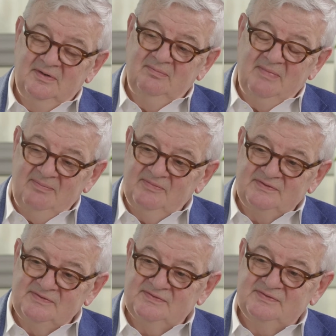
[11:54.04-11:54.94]

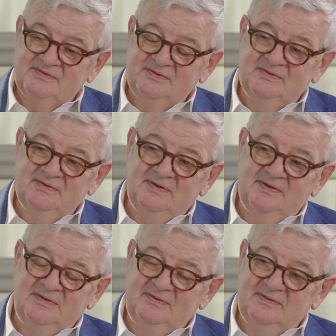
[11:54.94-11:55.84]
members
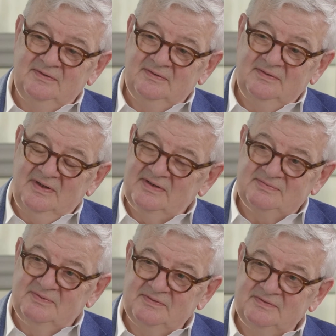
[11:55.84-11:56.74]
and
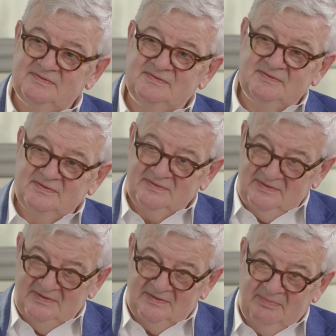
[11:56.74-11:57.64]
experts
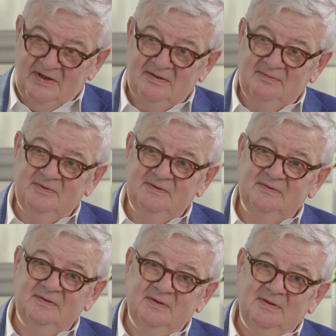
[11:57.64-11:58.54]
in the
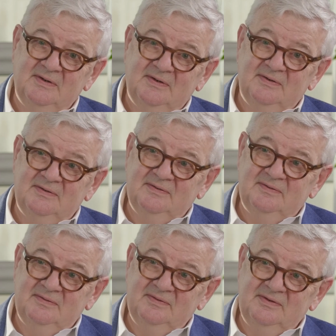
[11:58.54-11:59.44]
Parliament.
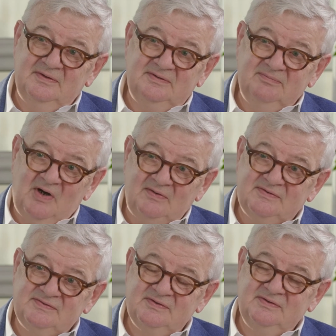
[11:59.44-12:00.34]
In a
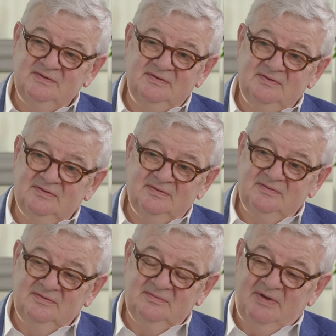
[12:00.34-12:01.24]
democracy, the